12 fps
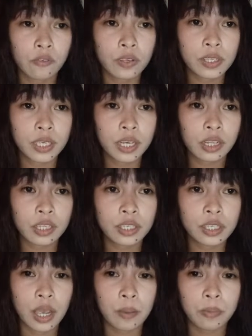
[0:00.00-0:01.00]
physical
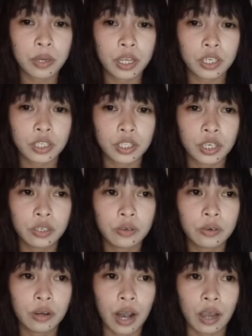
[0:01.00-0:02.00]

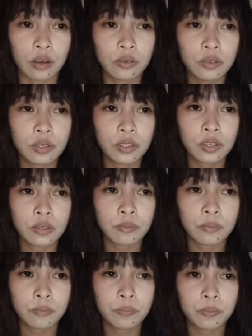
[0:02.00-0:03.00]
examination grounds
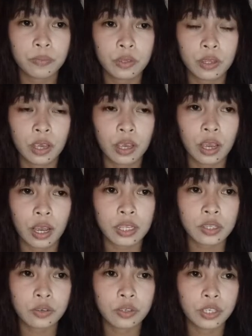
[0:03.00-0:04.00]

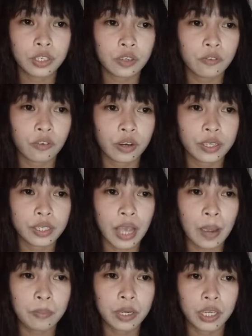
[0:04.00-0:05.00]
as condition for
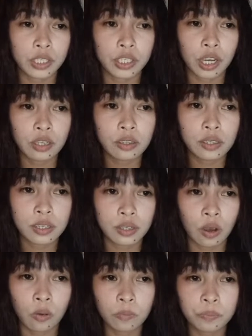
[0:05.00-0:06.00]
examination.
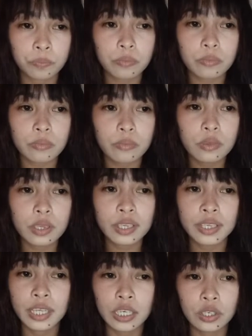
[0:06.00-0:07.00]
So
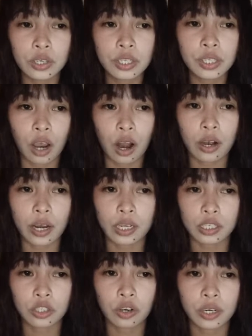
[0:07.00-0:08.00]
the goods are
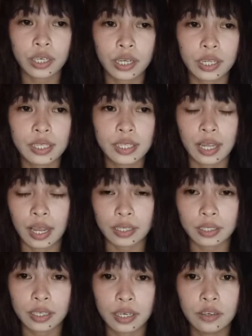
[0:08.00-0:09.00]
electronically
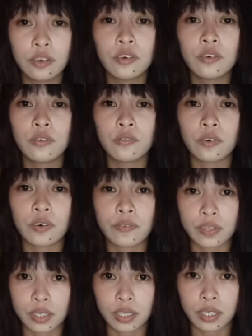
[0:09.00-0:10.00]
selected for
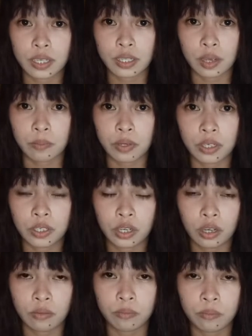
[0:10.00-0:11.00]
physical
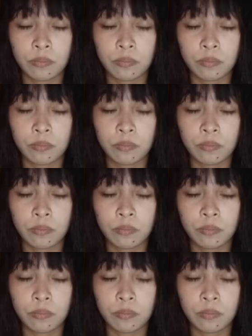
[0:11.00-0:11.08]
examination.